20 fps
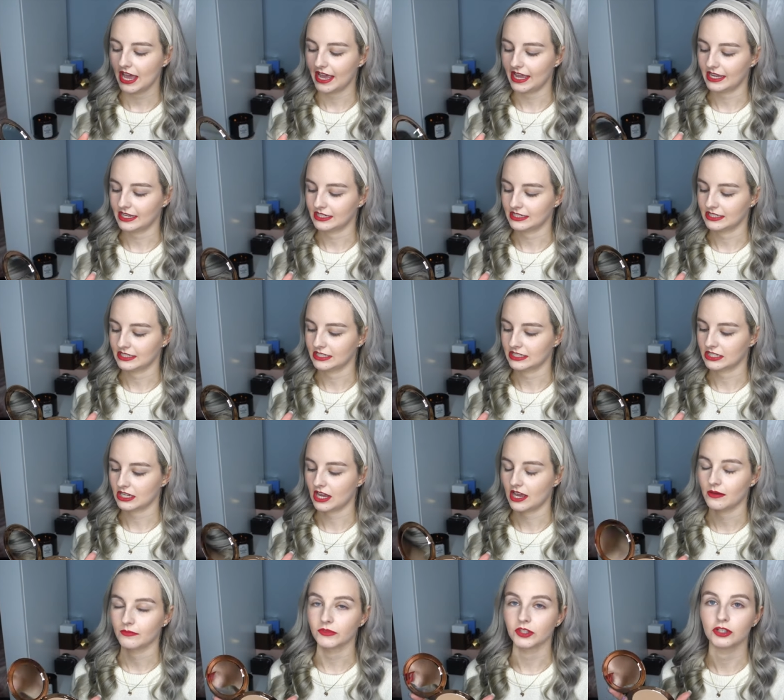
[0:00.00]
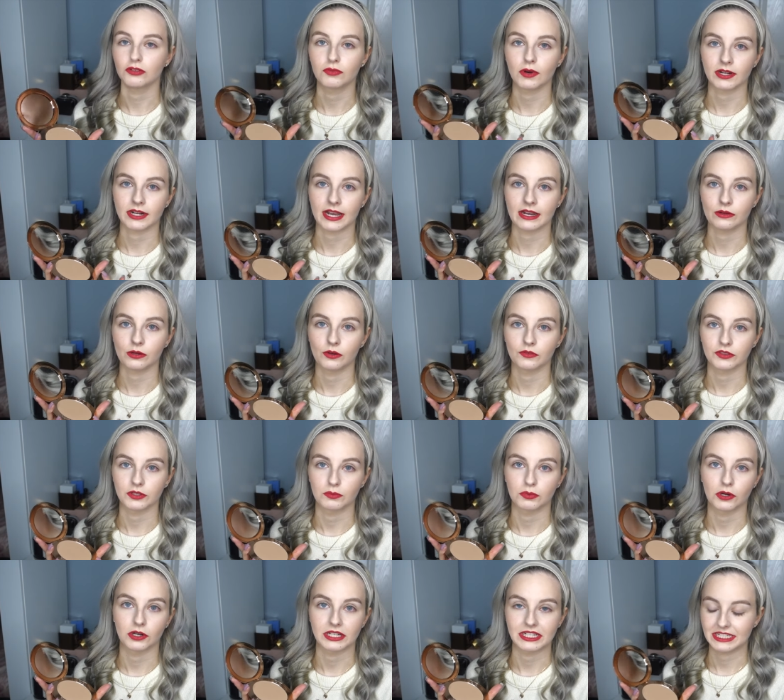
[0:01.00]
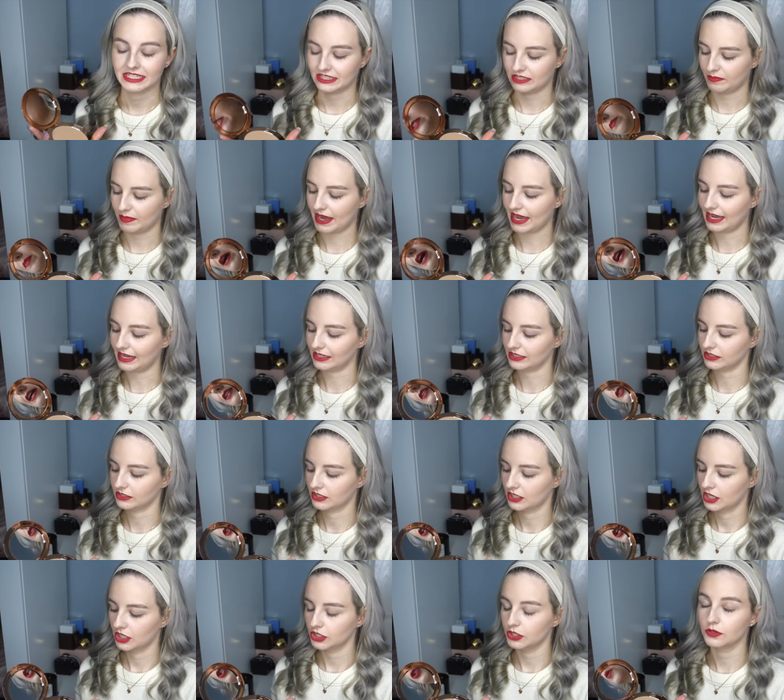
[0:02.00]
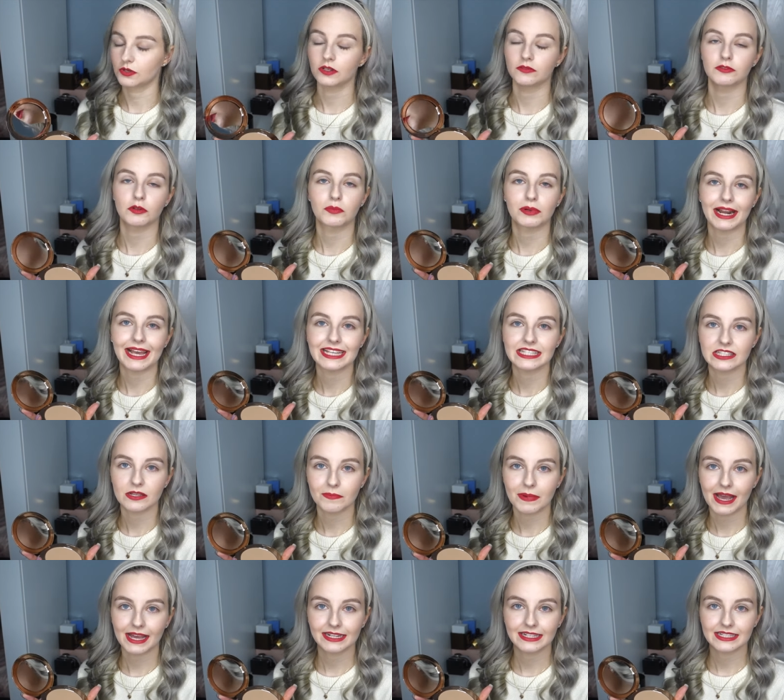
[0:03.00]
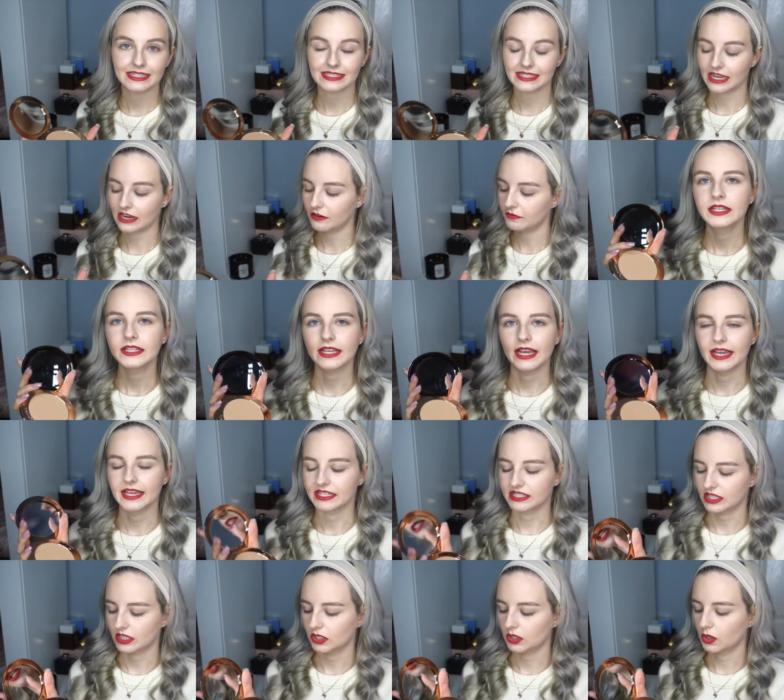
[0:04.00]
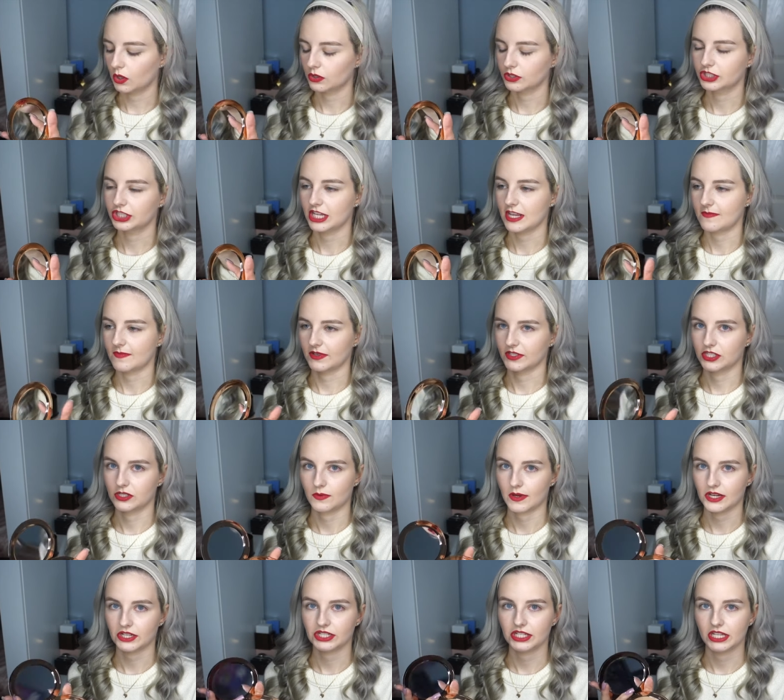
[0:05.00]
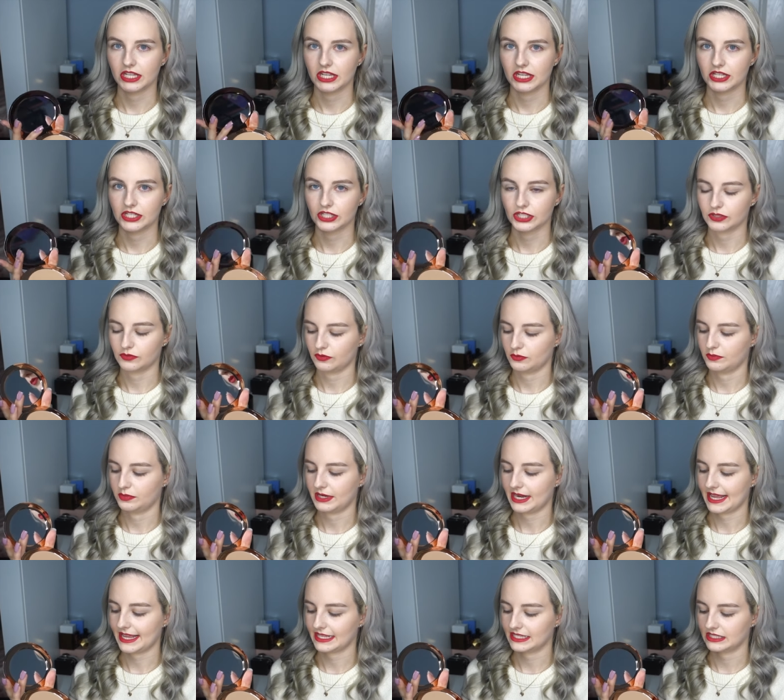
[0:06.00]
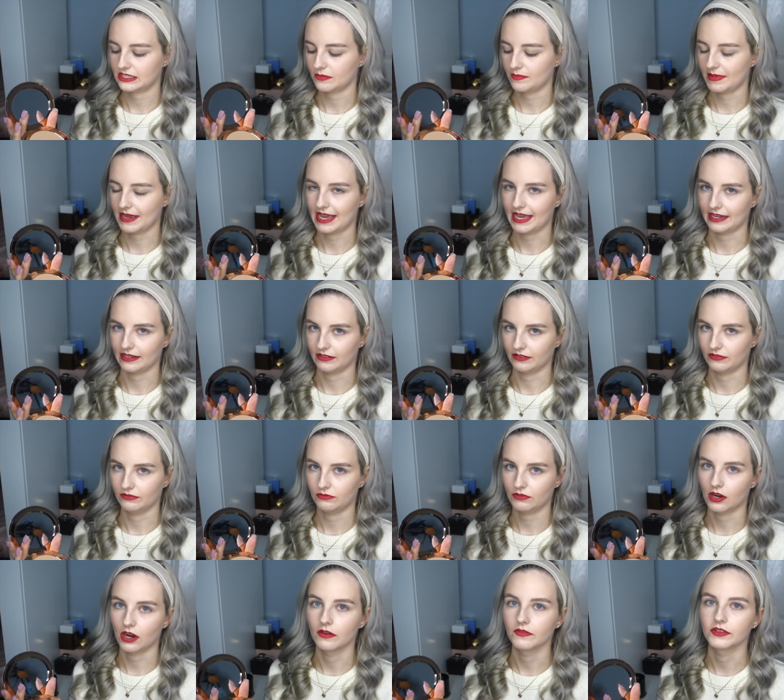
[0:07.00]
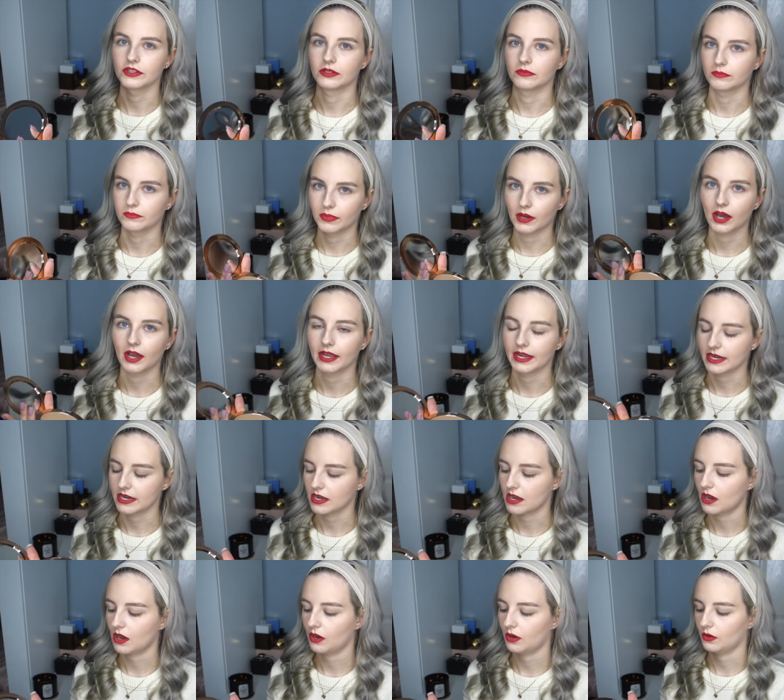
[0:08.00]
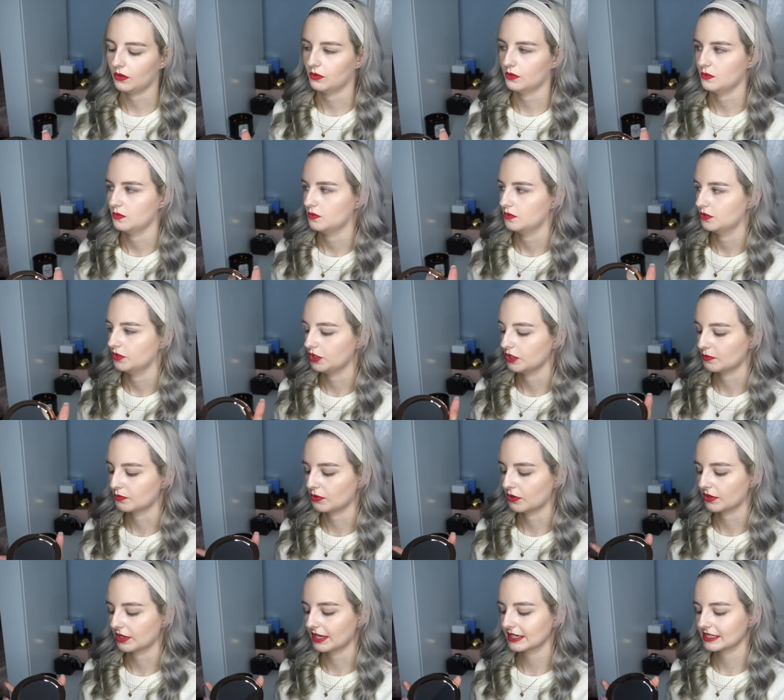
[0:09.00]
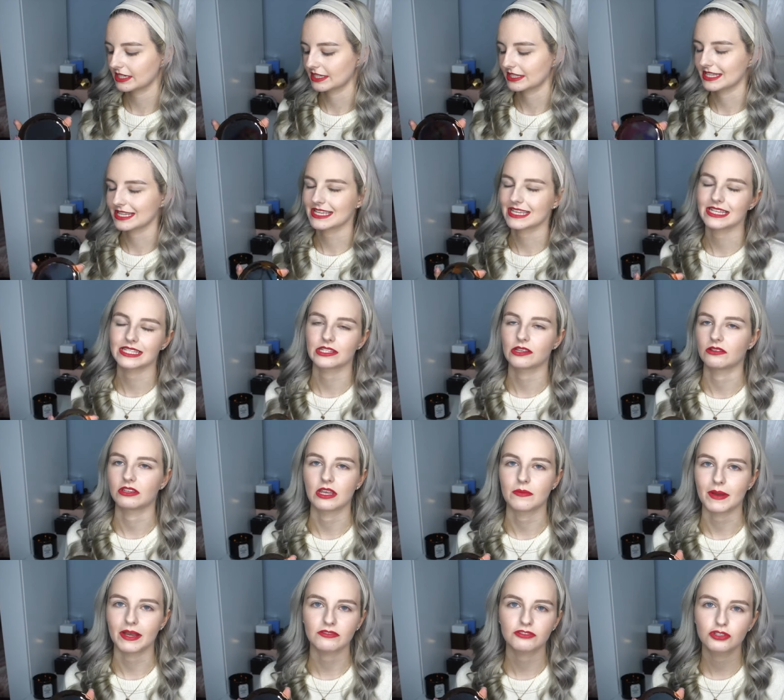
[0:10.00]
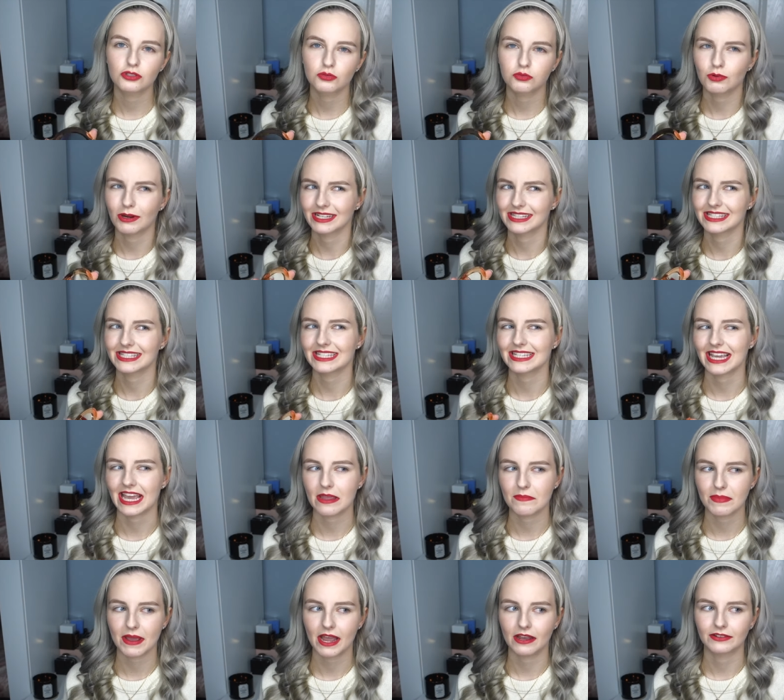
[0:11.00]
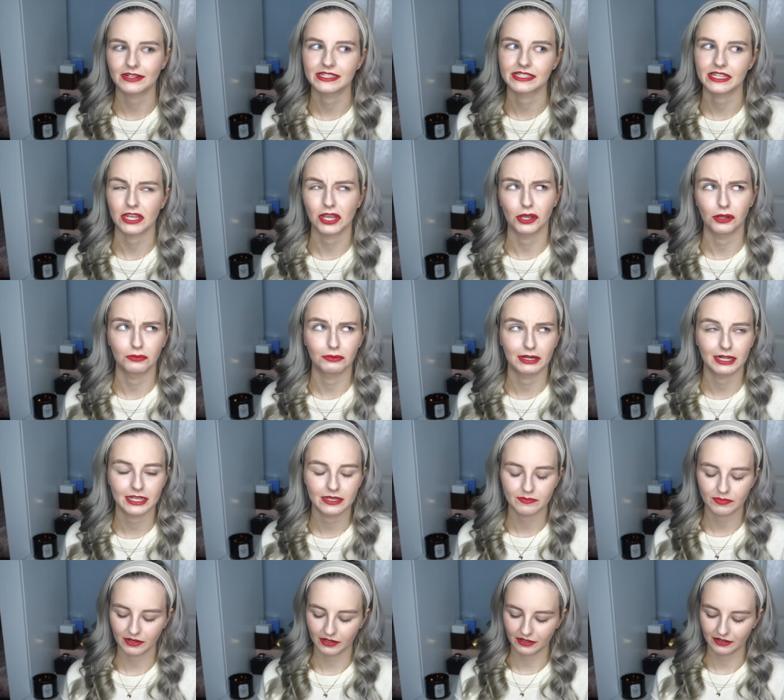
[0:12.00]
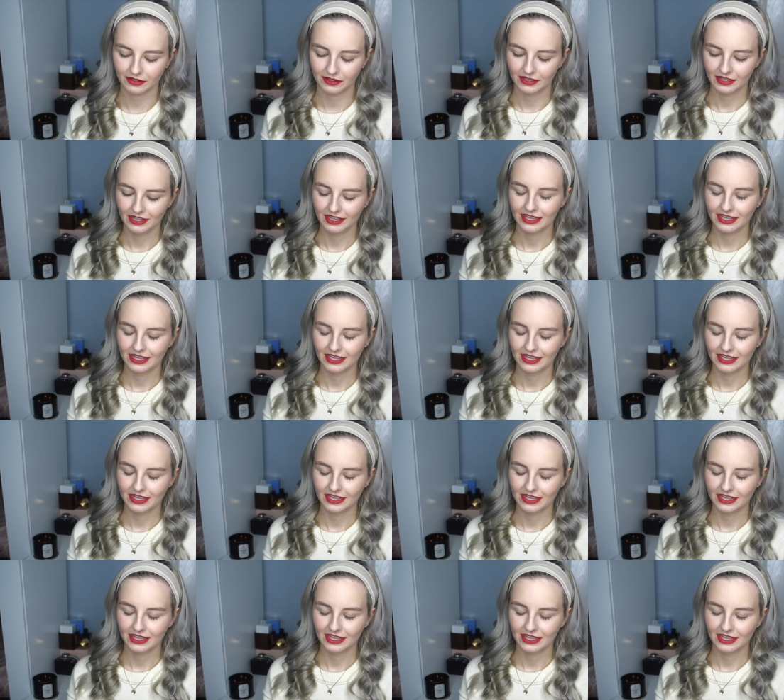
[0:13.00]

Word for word: and um, you run out of the product in the pan, you can replace the pan itself. Yeah, it's a lot cheaper to actually just replace the pan rather than buy a whole new product. I think it's only about £28, I say only, but